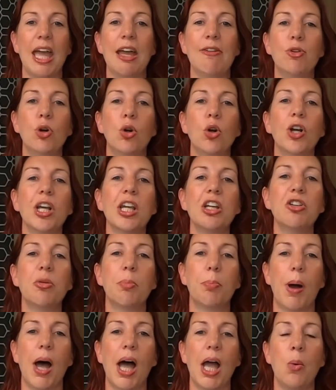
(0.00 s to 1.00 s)
if you're looking to
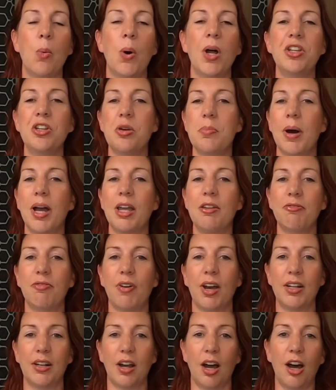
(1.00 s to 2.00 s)
buy one, you might
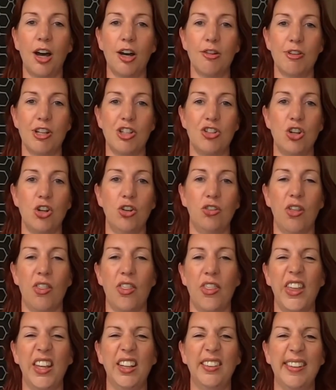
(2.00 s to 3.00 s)
find our issues and
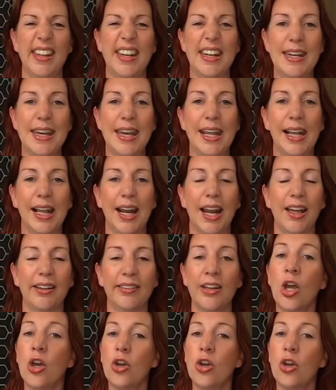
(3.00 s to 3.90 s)
things that niggle us